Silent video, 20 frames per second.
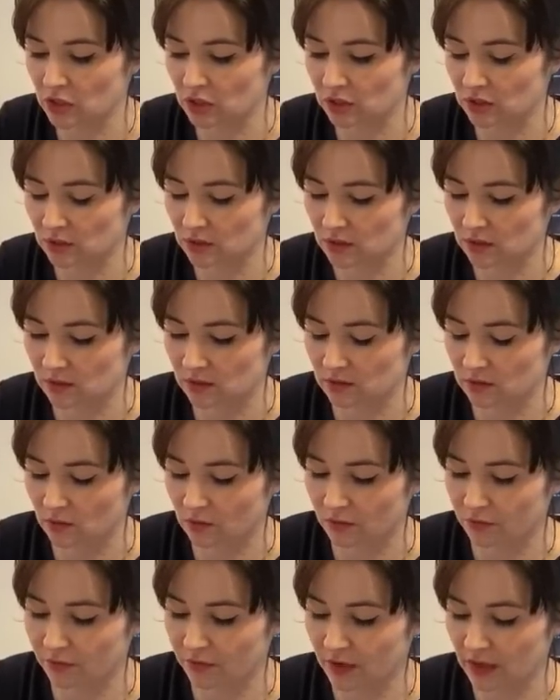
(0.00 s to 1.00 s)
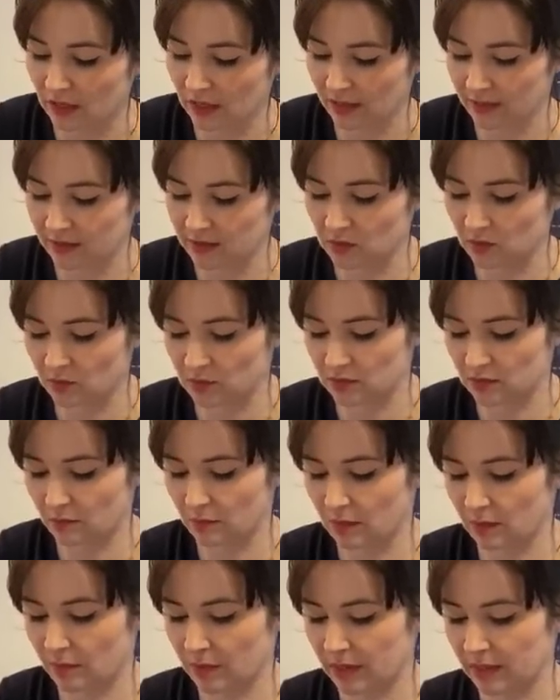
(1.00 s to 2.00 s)
I sort of feel like there's always
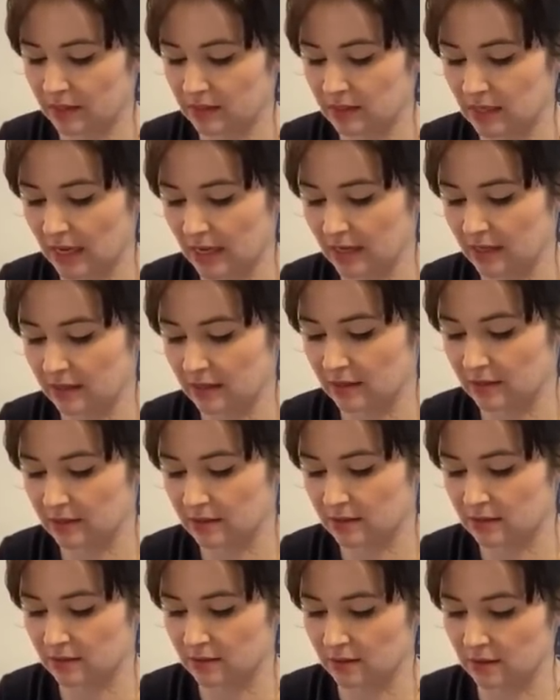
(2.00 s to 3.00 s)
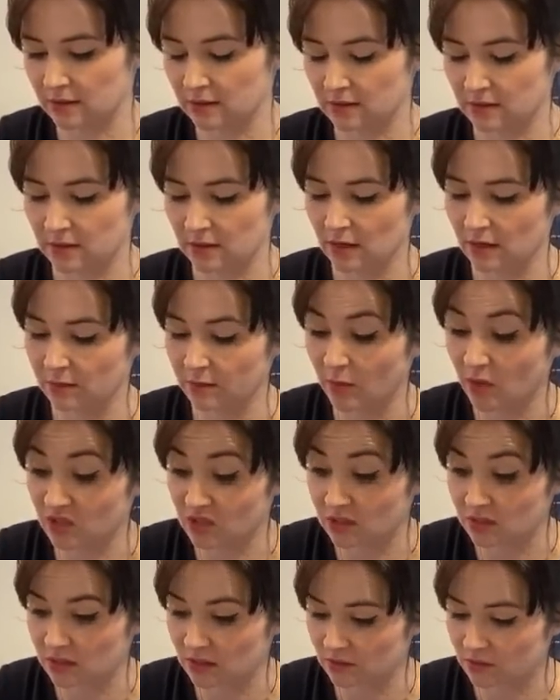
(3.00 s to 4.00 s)
something we can take that's, that's, you know,
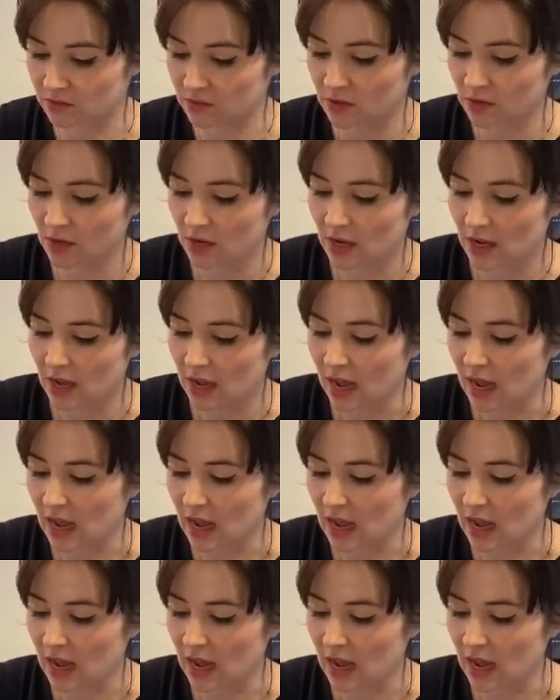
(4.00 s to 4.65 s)
positive.